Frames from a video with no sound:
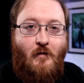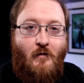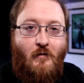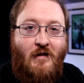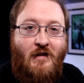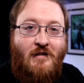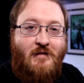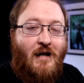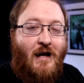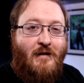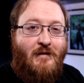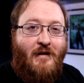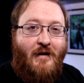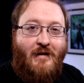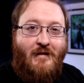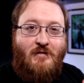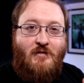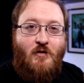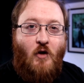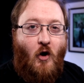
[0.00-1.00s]
This tactic
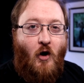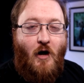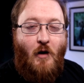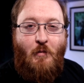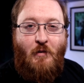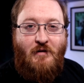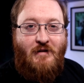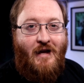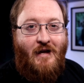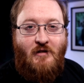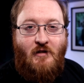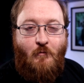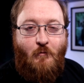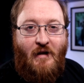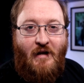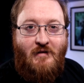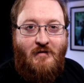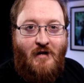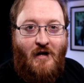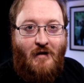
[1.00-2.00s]
is not a possession
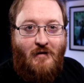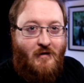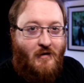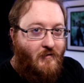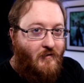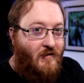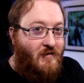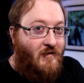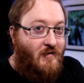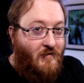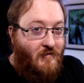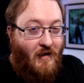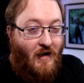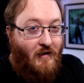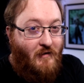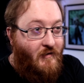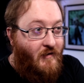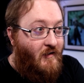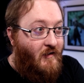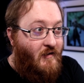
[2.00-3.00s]
based tactic. This
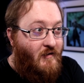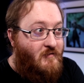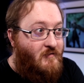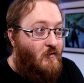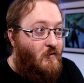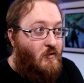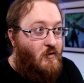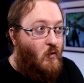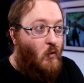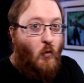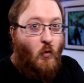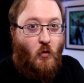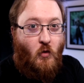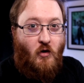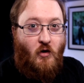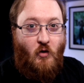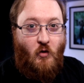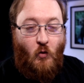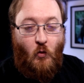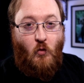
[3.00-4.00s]
tactic is to score
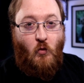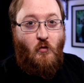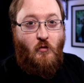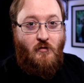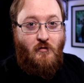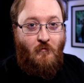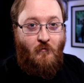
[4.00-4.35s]
goals.